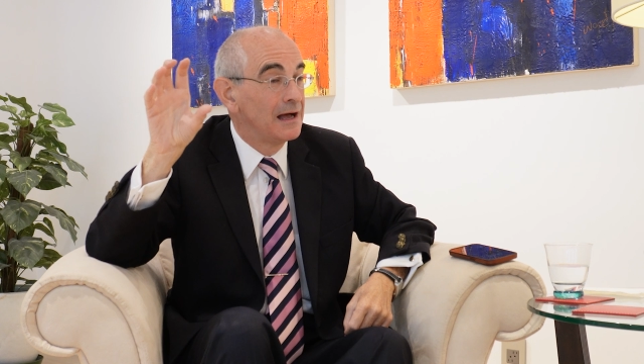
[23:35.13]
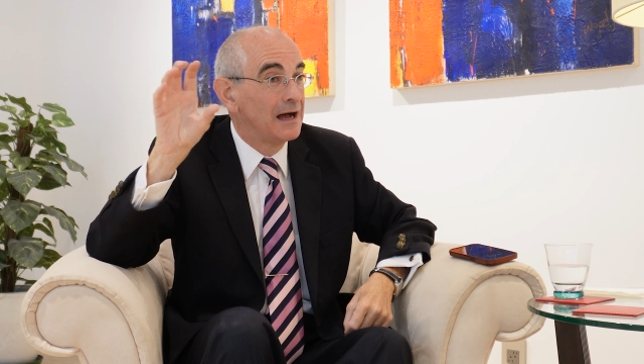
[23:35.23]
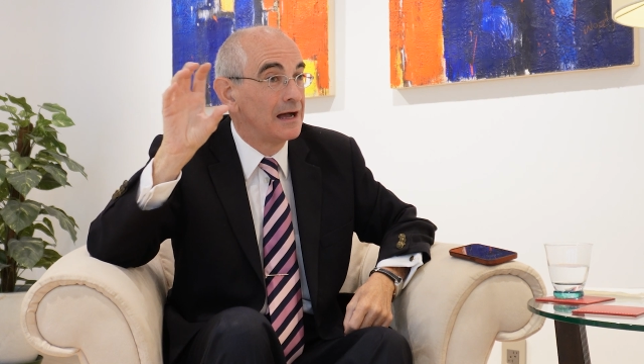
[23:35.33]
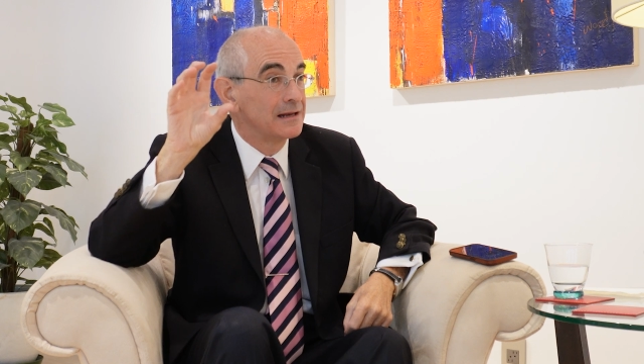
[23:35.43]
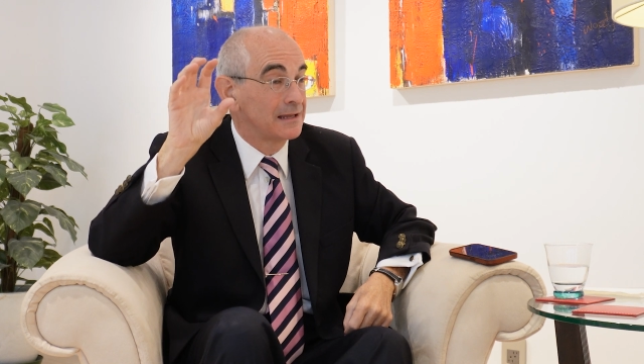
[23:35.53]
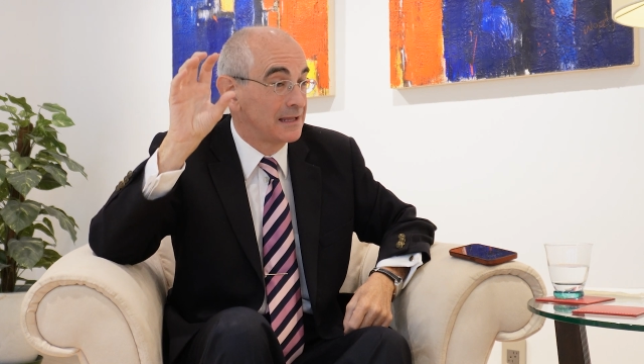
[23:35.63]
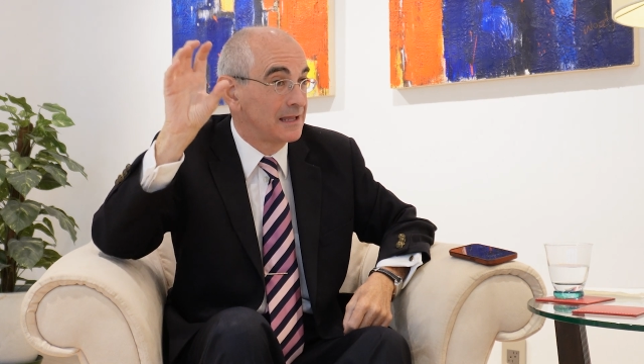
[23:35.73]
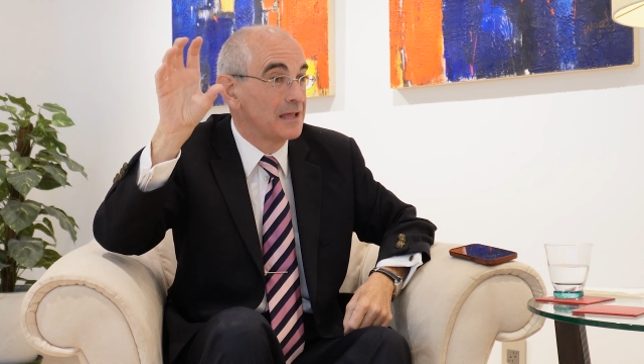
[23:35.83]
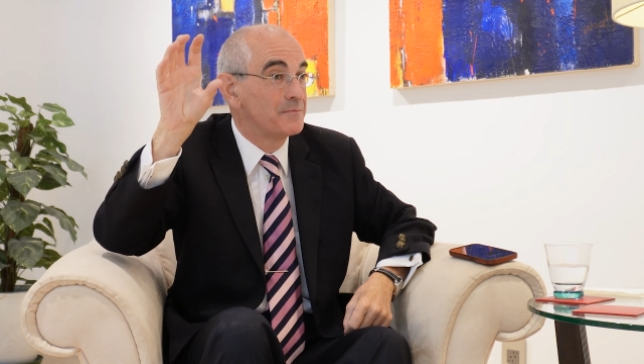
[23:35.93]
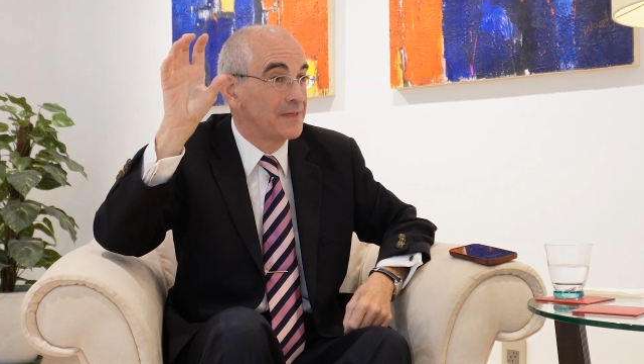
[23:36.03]
and
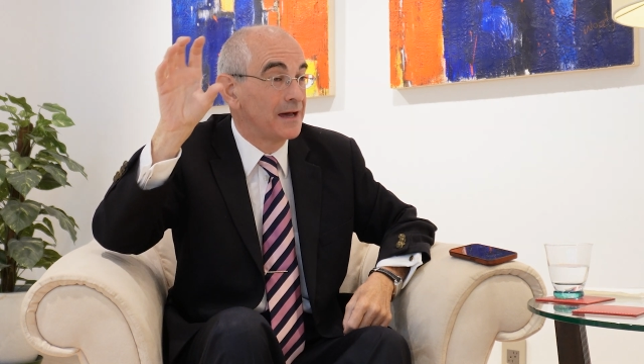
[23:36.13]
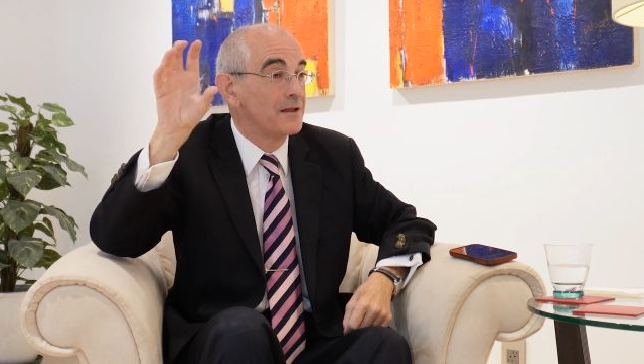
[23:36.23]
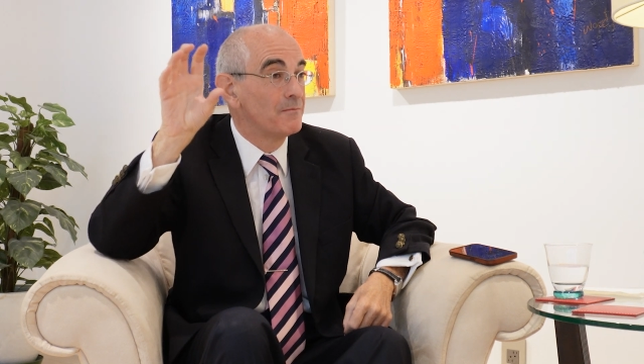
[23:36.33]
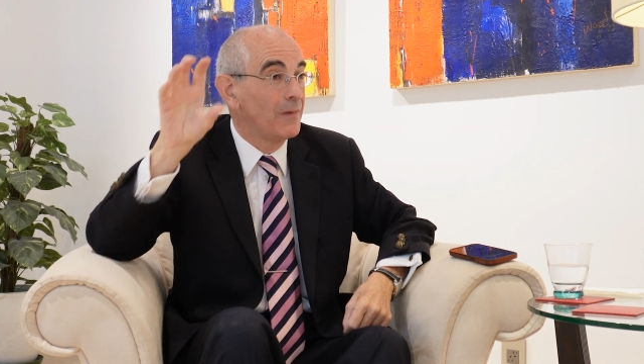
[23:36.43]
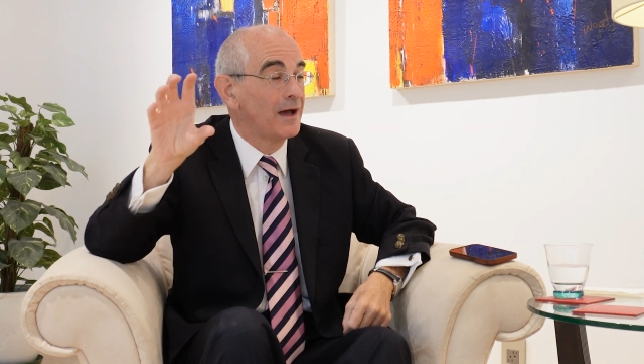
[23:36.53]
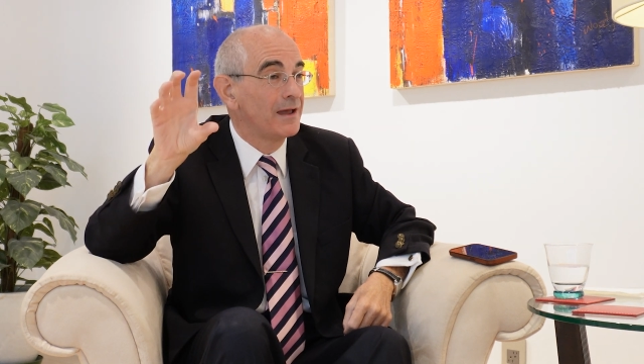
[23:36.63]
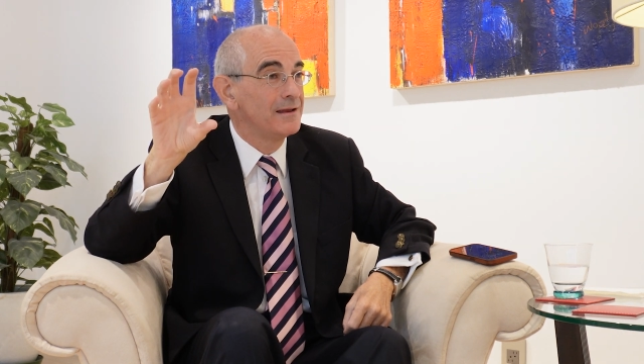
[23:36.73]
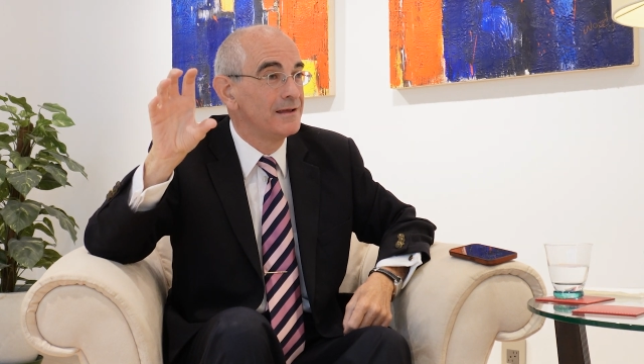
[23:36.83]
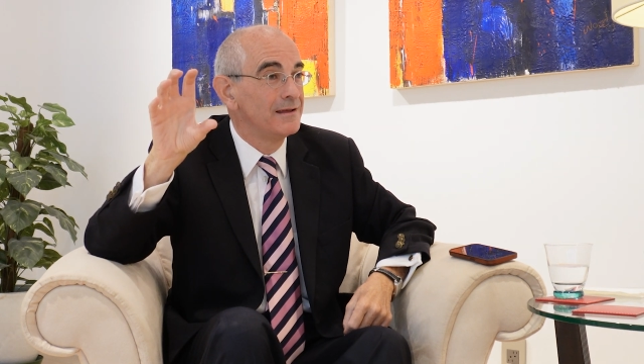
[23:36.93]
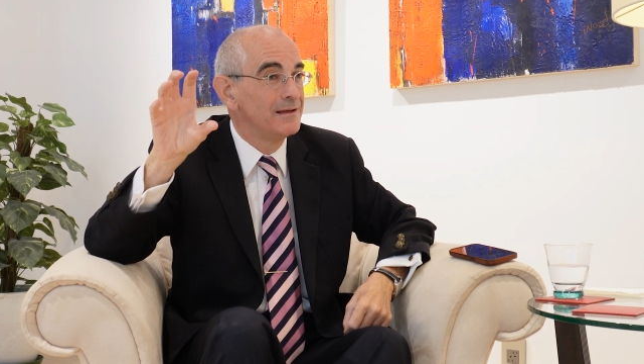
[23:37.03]
keep that in mind.